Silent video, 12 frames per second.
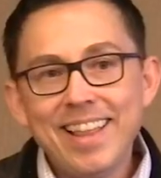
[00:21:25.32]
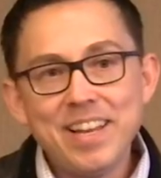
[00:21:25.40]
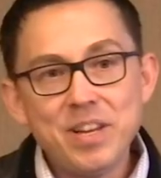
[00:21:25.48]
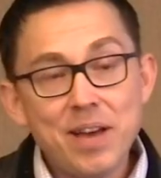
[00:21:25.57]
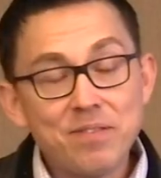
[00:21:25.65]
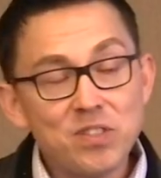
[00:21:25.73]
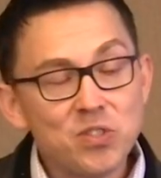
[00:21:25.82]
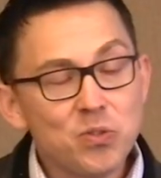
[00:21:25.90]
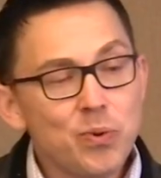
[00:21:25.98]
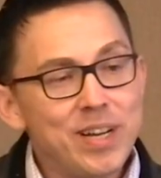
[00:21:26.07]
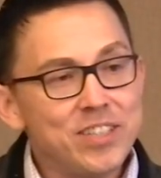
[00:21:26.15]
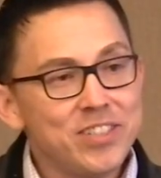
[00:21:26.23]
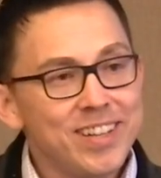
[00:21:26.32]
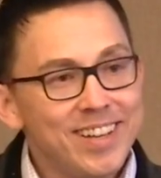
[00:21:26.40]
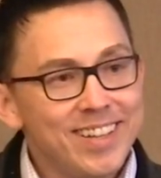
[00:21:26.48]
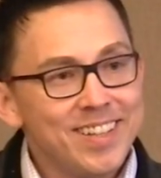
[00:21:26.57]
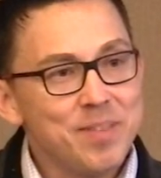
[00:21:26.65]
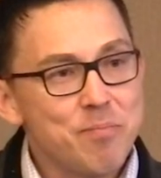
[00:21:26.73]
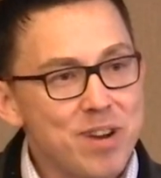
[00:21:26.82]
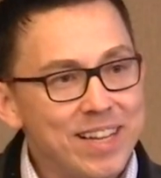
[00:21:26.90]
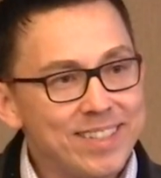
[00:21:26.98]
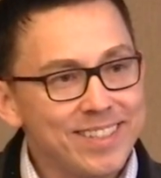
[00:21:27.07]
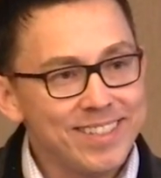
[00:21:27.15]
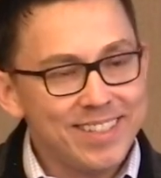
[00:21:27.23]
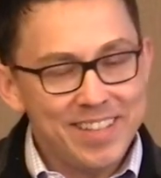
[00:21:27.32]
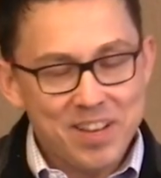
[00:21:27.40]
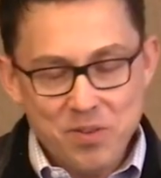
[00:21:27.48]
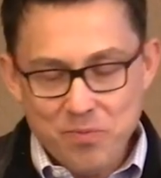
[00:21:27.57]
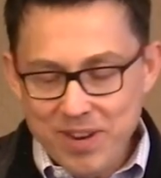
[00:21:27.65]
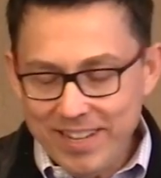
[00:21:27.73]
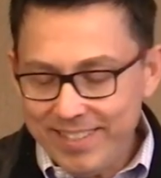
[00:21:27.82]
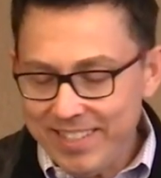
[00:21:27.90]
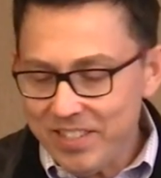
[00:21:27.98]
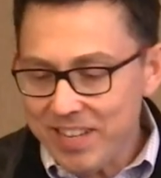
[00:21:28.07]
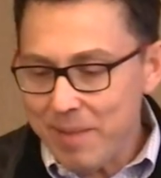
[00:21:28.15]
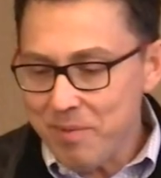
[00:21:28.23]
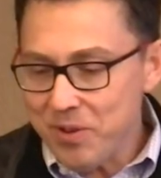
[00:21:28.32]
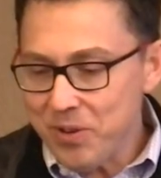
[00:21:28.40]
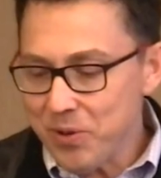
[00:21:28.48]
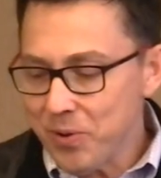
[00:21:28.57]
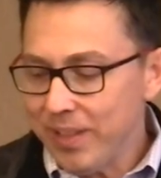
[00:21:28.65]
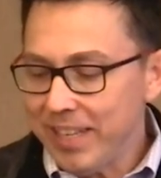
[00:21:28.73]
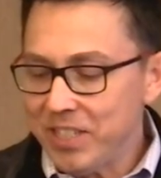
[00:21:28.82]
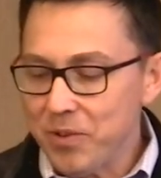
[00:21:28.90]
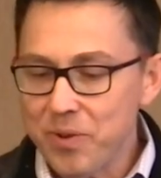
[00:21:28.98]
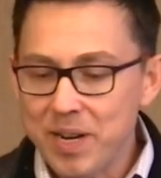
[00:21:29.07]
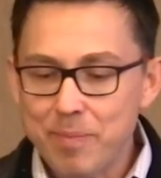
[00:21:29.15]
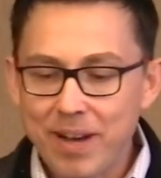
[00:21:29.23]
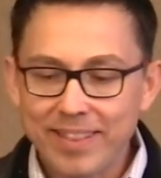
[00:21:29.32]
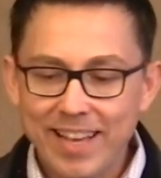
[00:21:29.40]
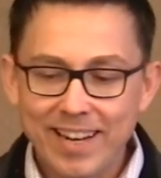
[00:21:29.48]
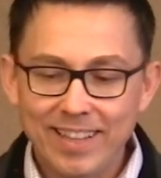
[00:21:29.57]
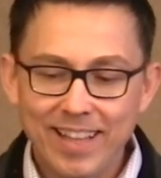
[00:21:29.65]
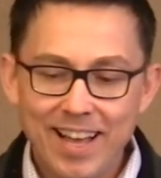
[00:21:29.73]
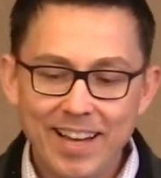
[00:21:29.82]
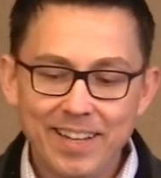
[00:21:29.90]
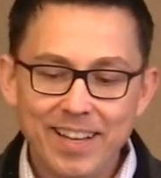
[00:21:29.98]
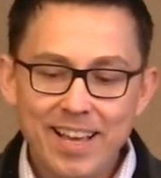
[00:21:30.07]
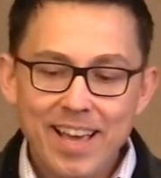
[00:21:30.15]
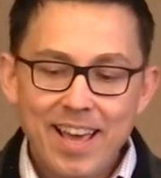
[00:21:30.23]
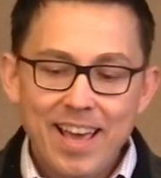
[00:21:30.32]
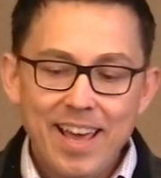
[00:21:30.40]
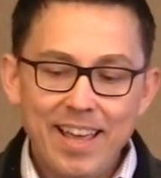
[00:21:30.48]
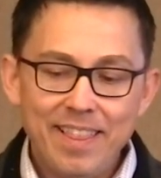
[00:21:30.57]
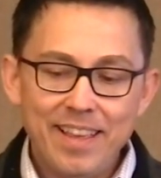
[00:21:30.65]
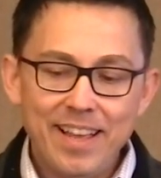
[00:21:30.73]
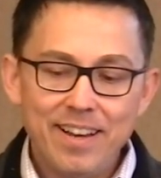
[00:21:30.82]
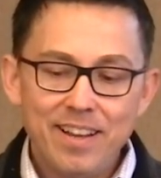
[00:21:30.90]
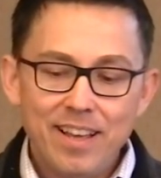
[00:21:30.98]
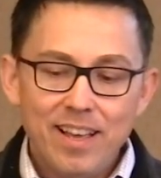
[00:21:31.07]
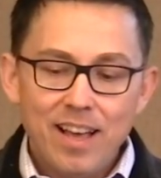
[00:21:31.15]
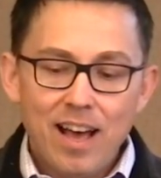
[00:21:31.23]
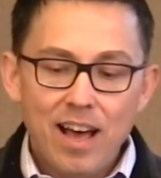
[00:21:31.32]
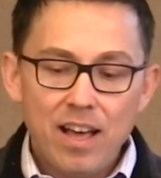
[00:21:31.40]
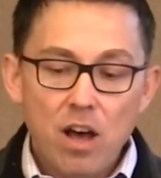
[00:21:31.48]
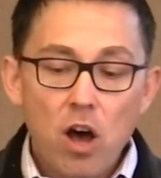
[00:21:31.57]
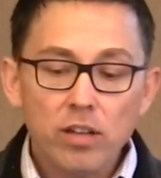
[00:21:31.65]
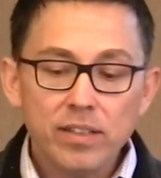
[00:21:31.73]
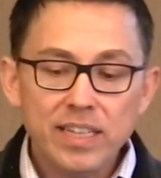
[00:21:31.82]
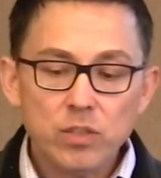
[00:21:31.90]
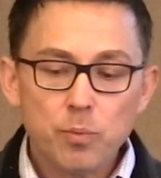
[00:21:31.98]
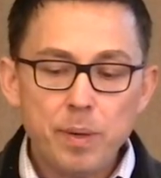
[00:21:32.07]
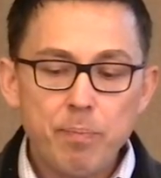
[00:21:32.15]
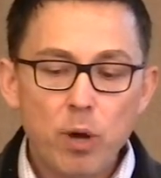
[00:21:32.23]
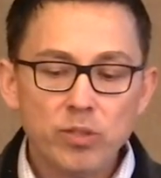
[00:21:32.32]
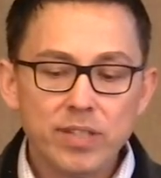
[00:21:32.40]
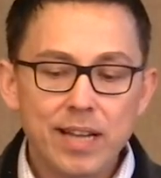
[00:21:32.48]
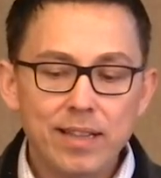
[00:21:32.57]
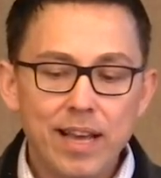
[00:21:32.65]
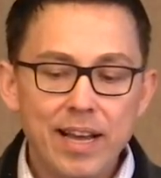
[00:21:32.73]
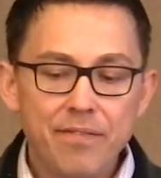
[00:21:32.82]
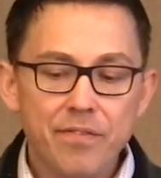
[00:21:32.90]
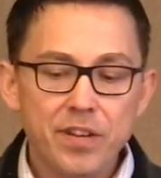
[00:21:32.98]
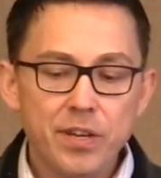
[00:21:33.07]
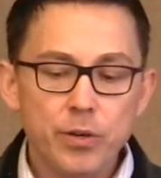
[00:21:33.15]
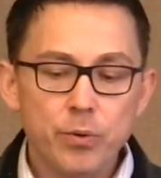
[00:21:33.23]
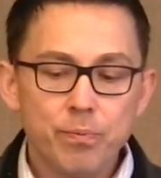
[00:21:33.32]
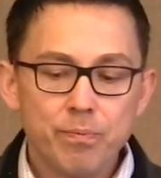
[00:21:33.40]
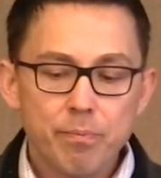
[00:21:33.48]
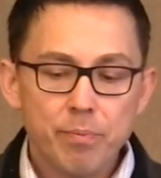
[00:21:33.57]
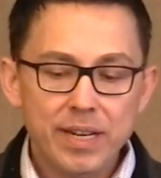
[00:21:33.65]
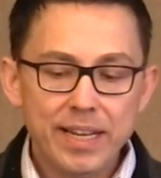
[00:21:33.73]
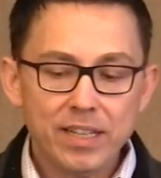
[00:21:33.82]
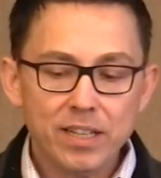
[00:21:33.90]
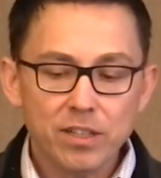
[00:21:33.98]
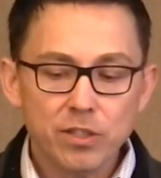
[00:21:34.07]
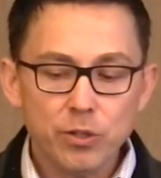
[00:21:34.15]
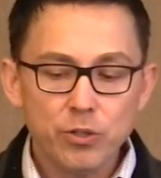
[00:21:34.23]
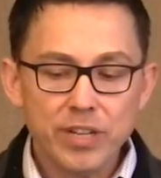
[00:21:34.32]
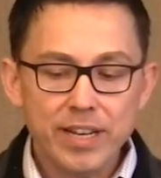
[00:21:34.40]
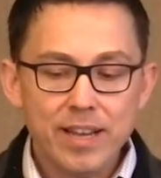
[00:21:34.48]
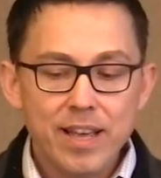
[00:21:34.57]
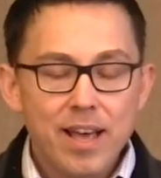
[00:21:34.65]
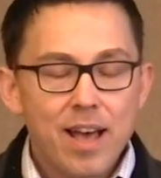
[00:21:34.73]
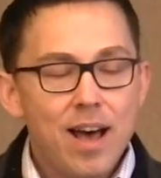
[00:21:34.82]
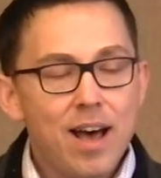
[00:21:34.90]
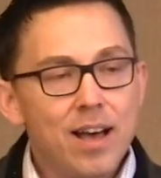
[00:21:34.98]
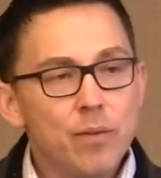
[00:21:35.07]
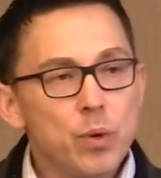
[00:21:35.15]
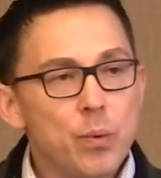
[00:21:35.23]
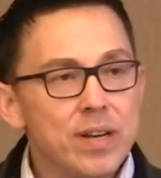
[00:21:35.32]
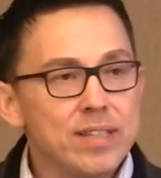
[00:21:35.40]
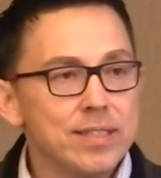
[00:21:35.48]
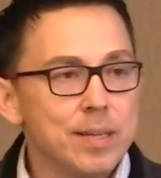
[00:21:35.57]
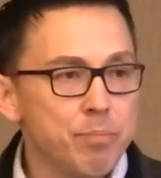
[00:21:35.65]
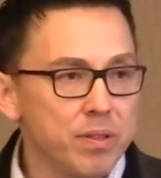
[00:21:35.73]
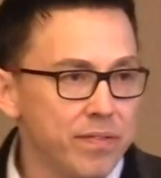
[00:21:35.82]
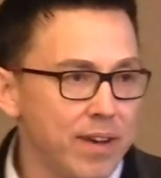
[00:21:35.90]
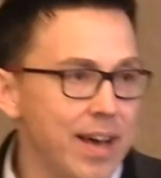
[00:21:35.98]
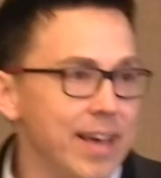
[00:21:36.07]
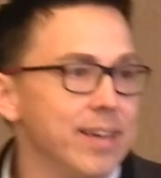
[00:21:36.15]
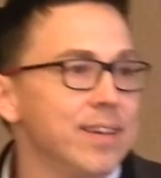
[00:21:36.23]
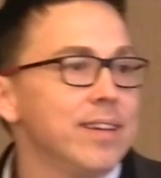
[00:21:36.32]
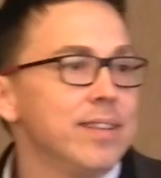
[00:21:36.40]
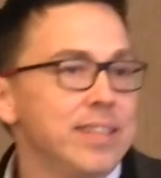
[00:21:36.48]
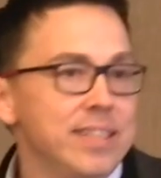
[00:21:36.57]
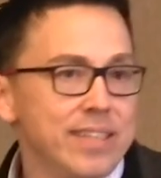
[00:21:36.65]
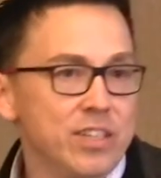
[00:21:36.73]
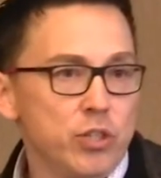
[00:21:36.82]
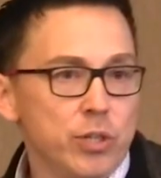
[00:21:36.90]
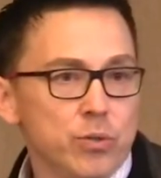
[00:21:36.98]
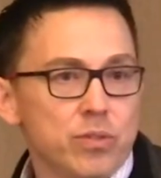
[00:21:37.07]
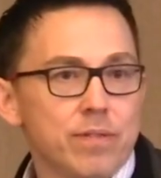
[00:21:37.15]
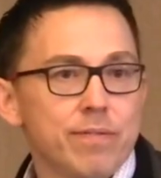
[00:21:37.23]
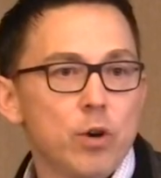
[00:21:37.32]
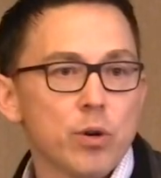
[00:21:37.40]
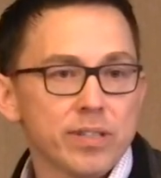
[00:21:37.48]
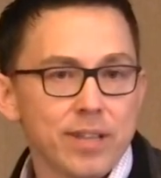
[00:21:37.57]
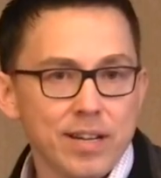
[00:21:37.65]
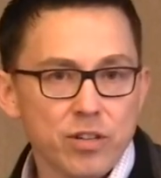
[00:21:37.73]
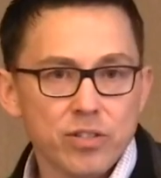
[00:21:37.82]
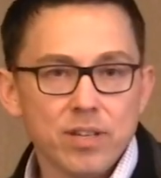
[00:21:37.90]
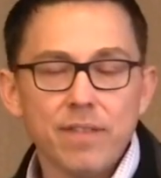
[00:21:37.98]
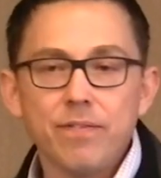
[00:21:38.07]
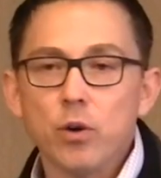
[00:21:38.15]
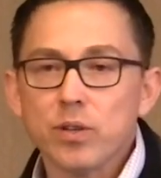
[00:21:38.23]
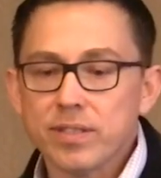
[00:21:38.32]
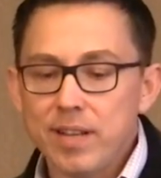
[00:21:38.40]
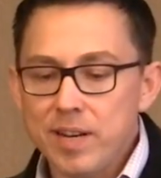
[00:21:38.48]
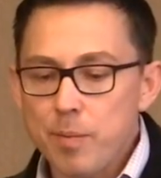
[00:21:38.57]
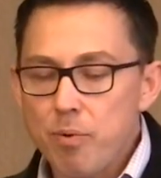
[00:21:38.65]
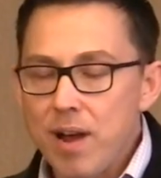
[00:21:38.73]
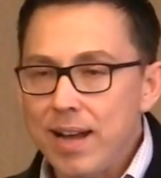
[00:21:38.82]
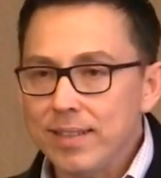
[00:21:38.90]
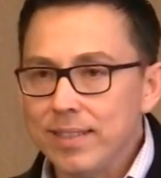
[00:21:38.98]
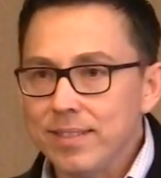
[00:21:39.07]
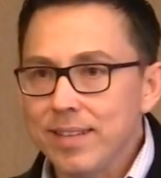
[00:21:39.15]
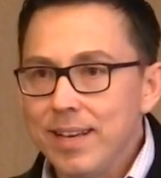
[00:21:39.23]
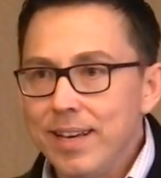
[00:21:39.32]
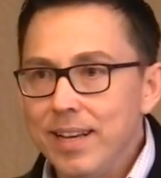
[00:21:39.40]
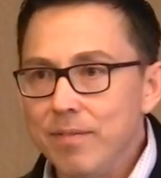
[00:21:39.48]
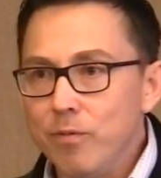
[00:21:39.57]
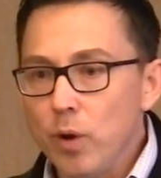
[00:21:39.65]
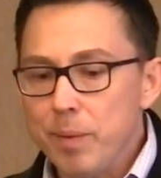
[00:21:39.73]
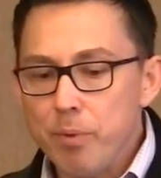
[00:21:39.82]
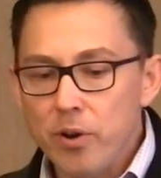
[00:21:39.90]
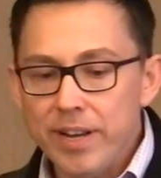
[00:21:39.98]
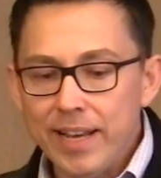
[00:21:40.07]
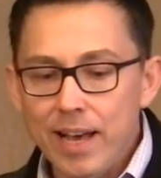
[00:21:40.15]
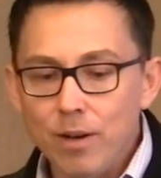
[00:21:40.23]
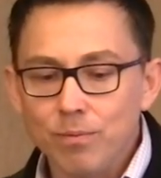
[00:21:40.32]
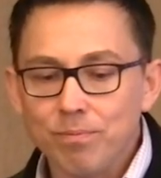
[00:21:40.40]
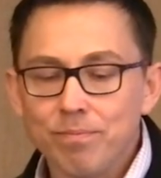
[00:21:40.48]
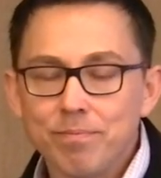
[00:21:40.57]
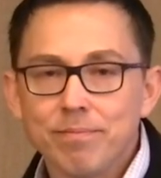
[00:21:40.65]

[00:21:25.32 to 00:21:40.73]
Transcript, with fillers: and then you have to switch the bracelet to the other wrist each time you do. I'll let you read about that online. And then uh, all of these will be posted online for you. But in conclusion, uh, we want to simplify these issues. Focus on yourself, focus on your practice, and avoid burning out.